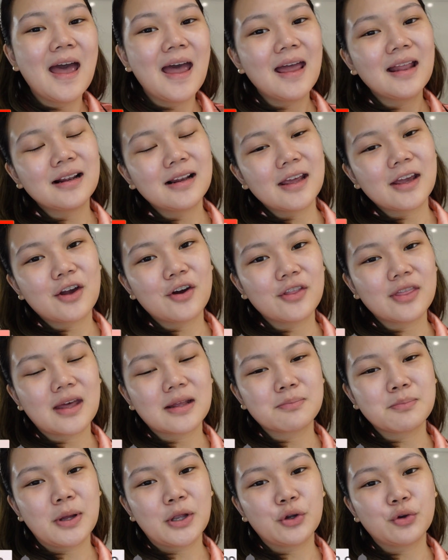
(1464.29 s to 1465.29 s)
and click on
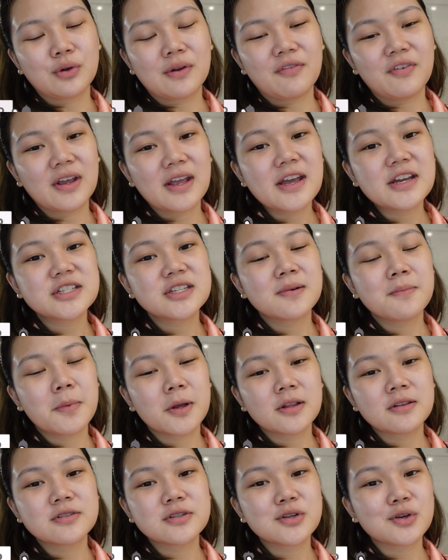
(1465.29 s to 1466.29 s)
that bell notification
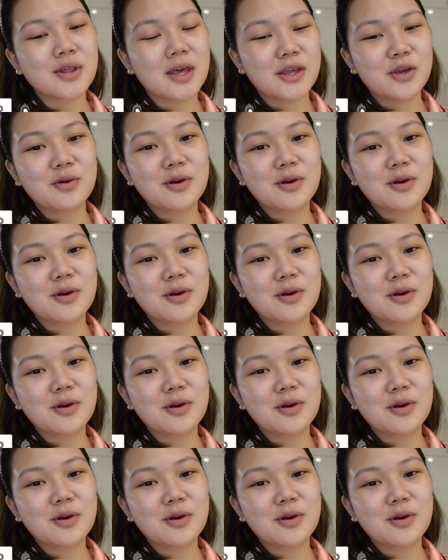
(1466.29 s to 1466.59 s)
button so that